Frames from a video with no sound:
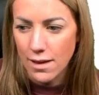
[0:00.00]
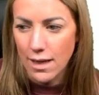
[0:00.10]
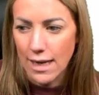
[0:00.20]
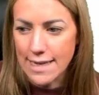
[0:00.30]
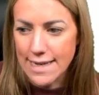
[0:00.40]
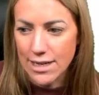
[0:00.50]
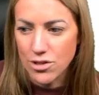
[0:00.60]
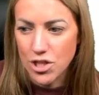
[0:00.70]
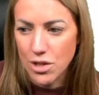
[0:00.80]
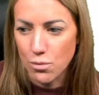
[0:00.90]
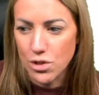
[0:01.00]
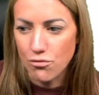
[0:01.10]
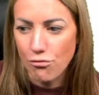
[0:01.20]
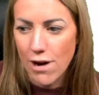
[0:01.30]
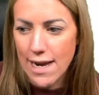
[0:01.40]
Light nitrogen was
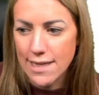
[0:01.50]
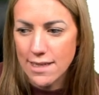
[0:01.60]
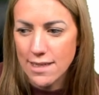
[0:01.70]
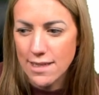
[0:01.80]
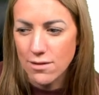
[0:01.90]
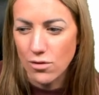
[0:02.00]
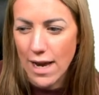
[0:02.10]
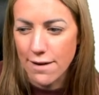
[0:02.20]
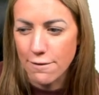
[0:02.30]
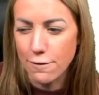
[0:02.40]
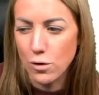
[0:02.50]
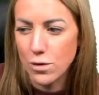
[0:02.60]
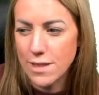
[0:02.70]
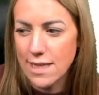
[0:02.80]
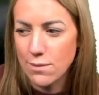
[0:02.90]
red, or
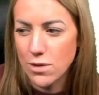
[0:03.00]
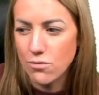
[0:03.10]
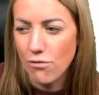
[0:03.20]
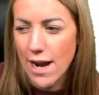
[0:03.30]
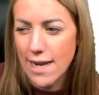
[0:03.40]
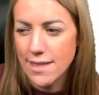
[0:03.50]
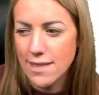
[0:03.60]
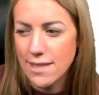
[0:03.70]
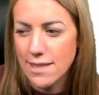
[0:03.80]
N14 was red.